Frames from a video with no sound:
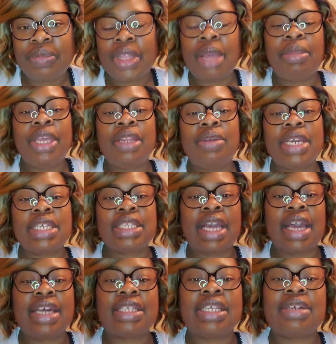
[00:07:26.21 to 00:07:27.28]
But anyways,
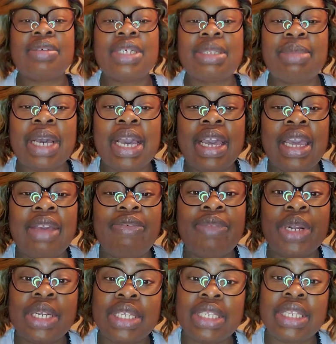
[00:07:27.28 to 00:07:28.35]
guys, that was my
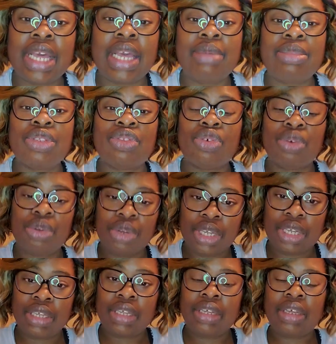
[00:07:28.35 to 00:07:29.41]
first time
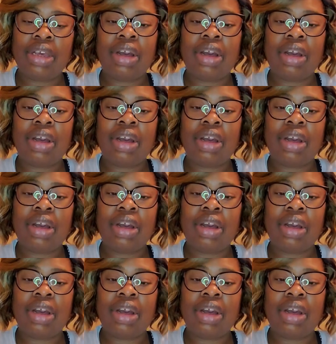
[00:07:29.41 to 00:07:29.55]
story.